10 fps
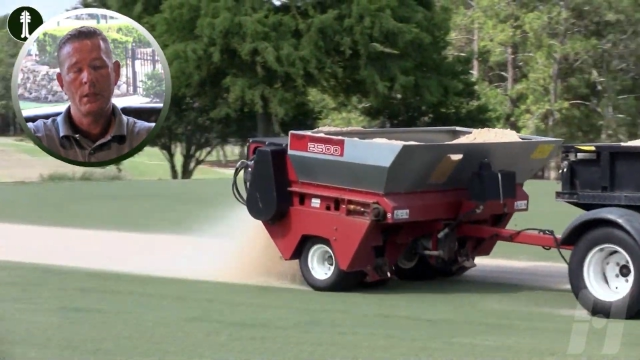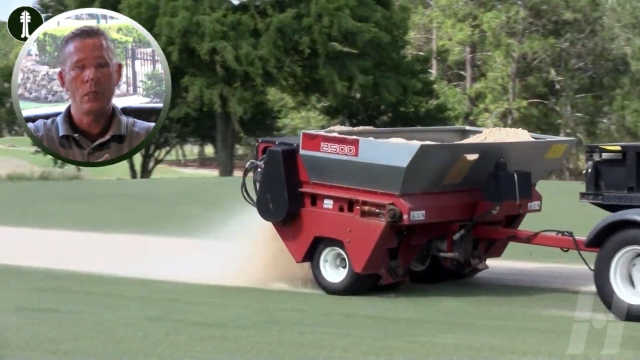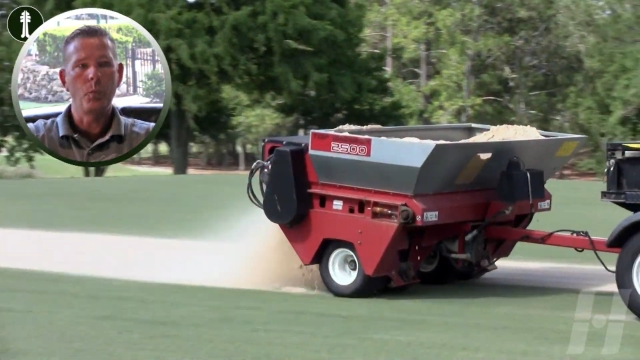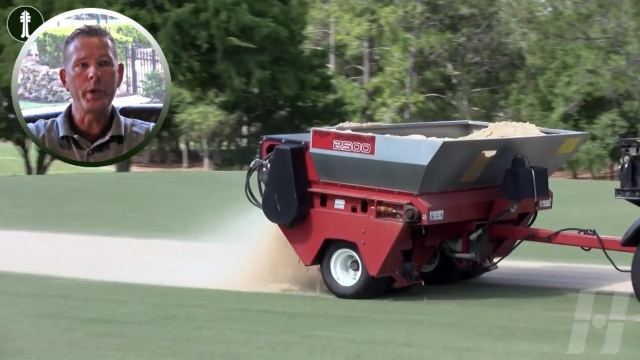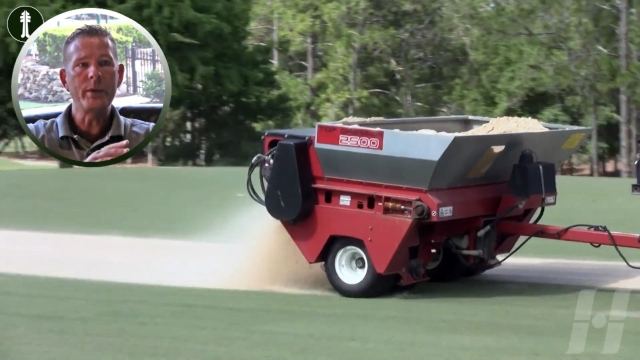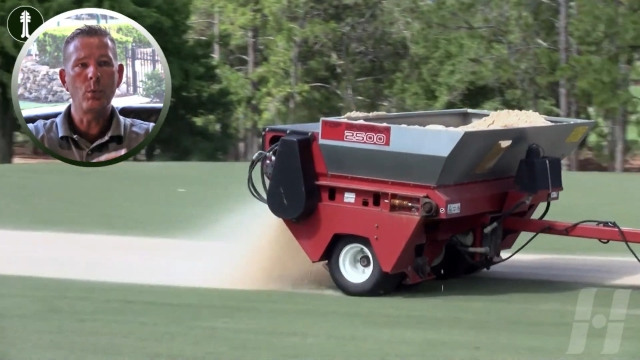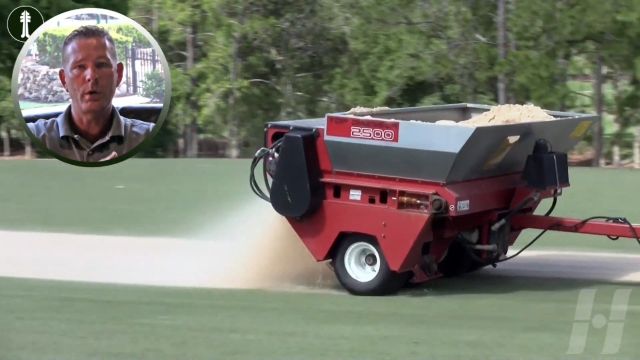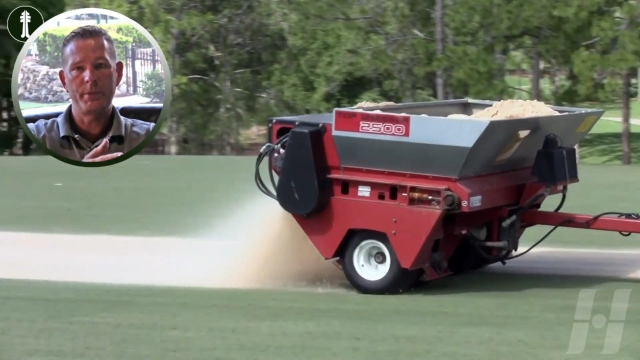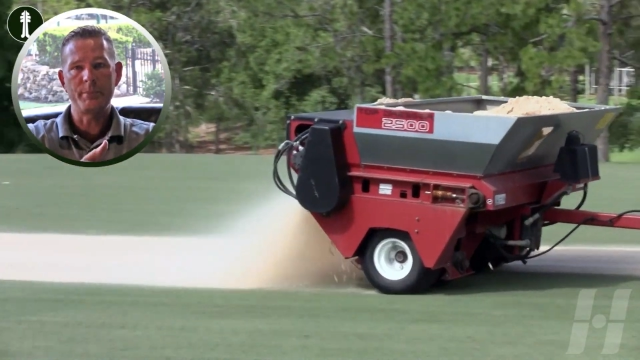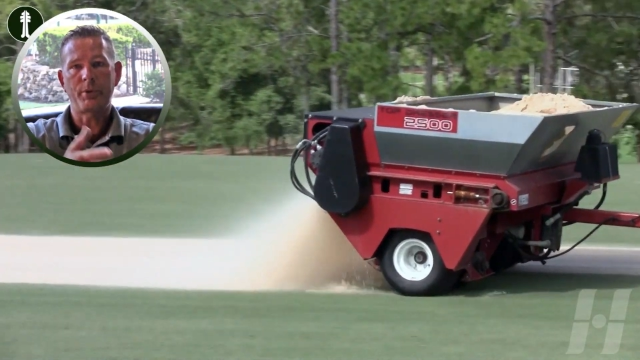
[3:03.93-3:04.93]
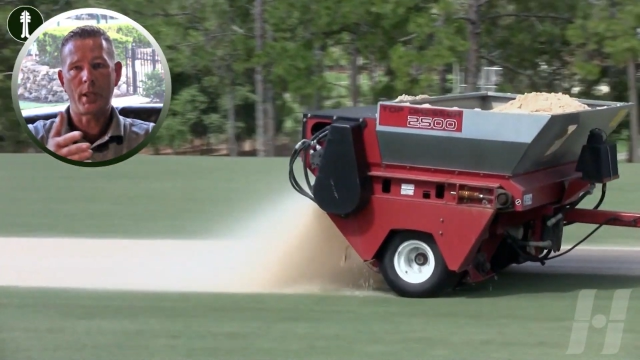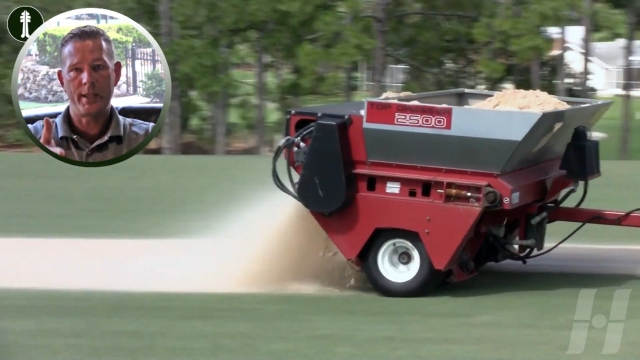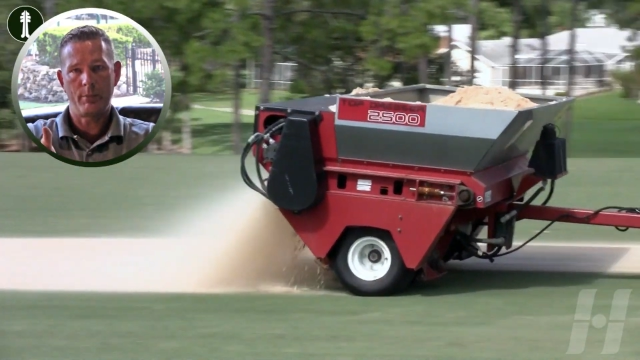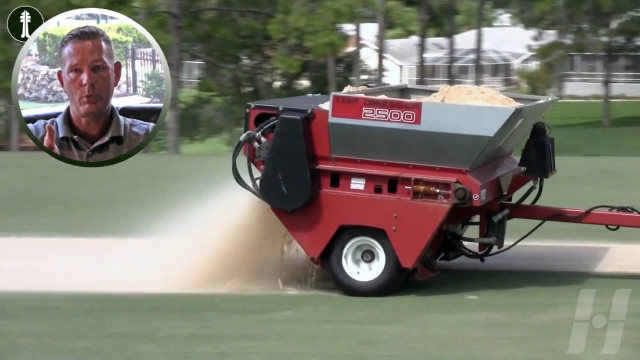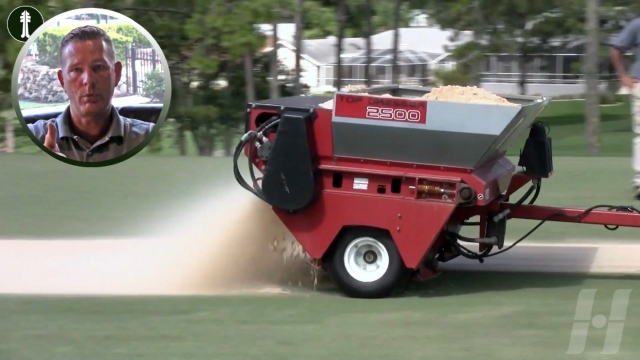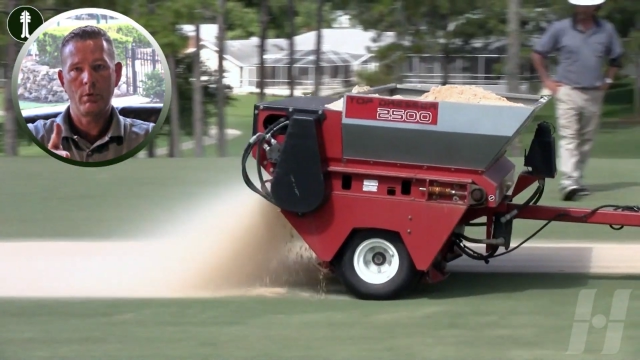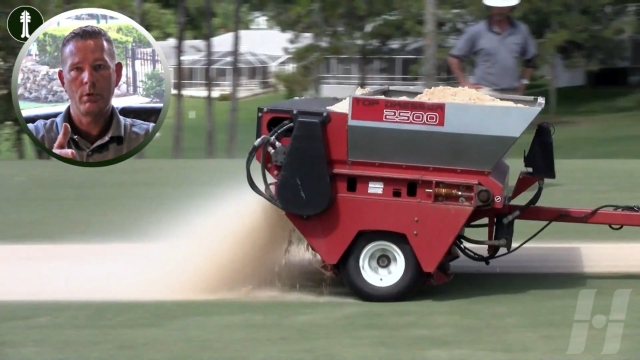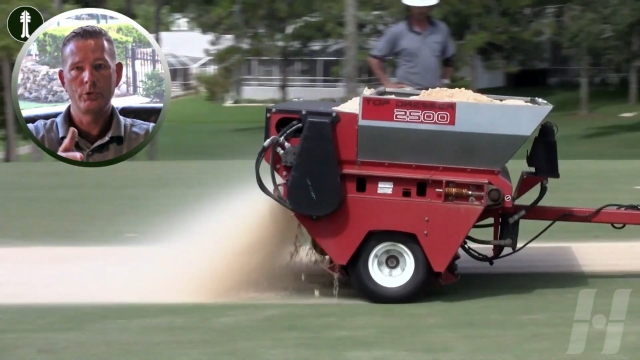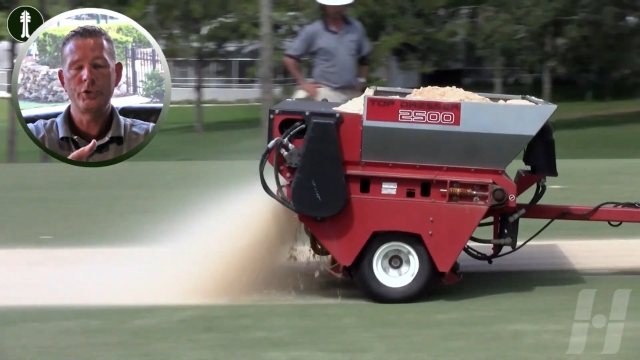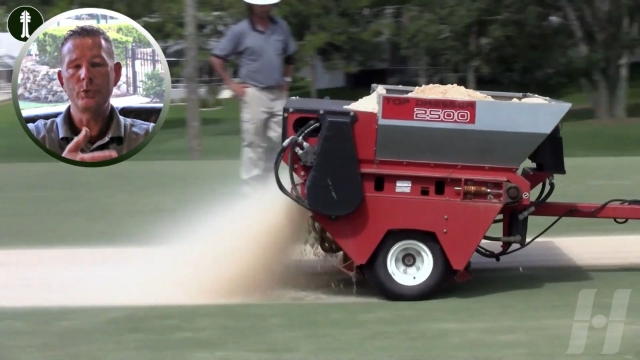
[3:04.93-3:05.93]
We want to be playable
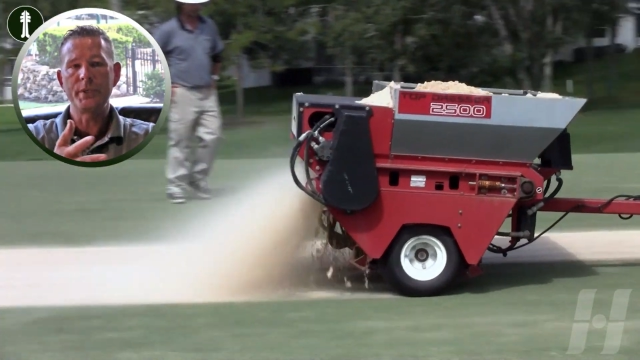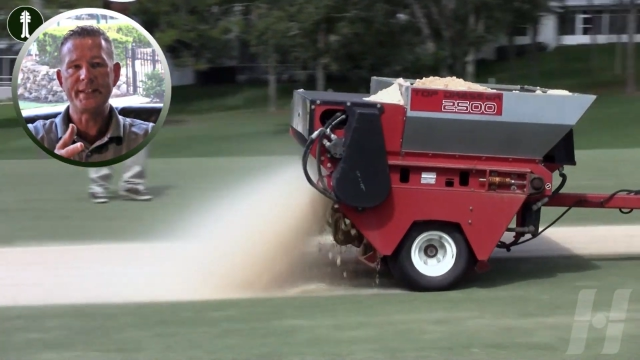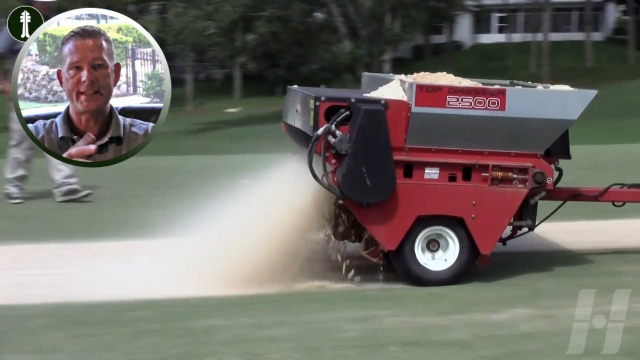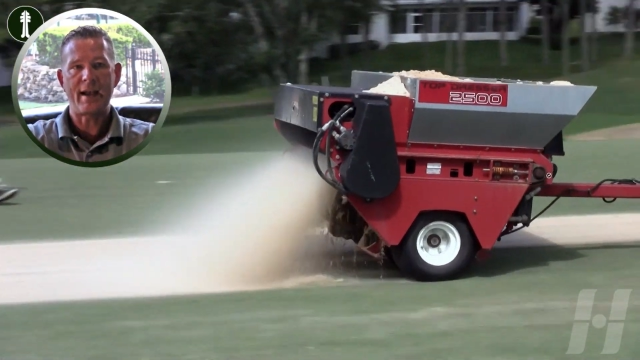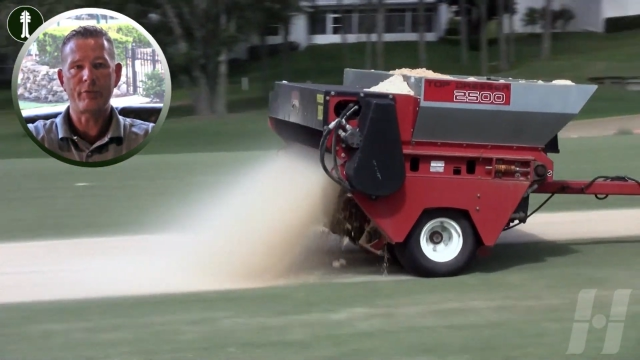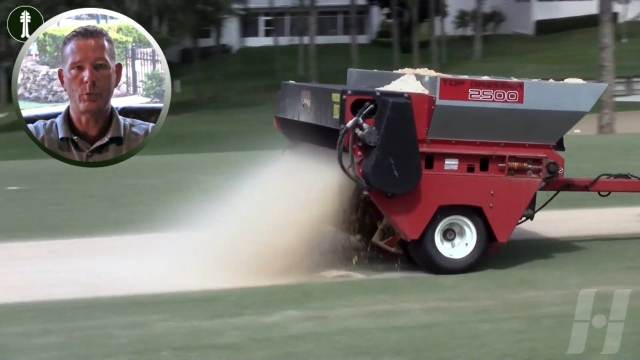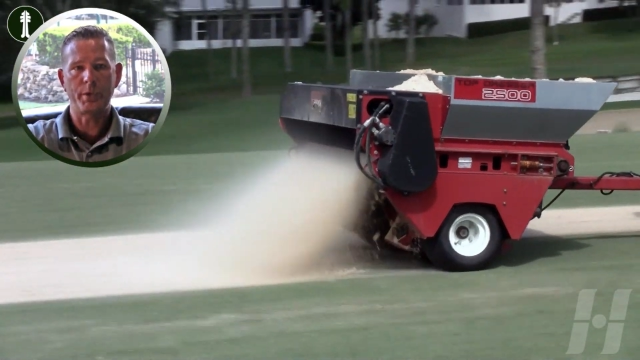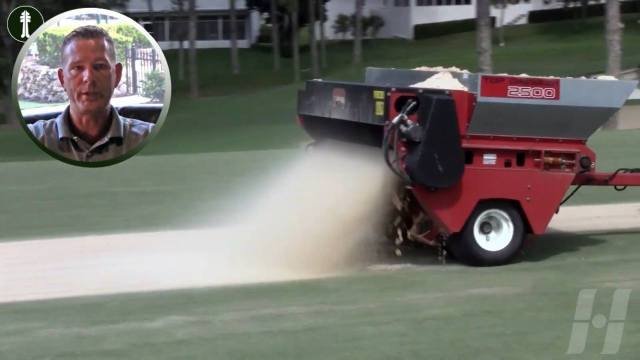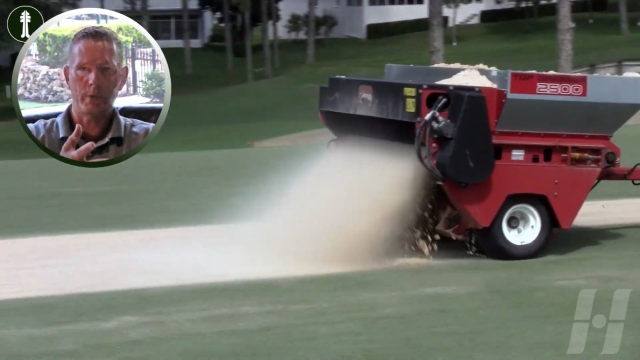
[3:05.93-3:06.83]
2 weeks after we